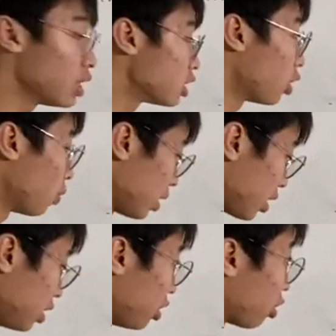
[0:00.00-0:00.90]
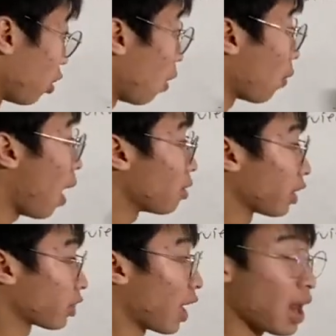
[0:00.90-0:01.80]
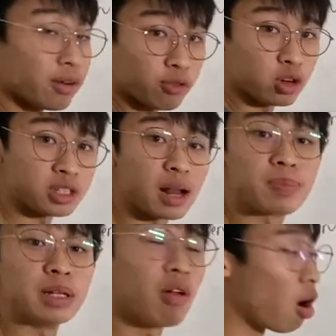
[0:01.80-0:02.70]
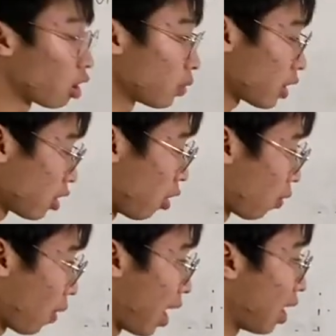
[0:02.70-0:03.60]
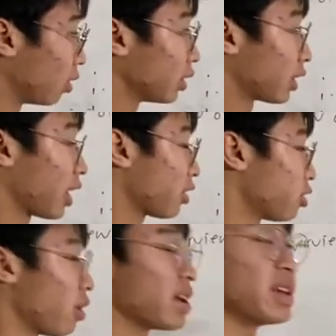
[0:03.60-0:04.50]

So we could you know go around like that. Of course, that'd be longer. We can go around like that. There are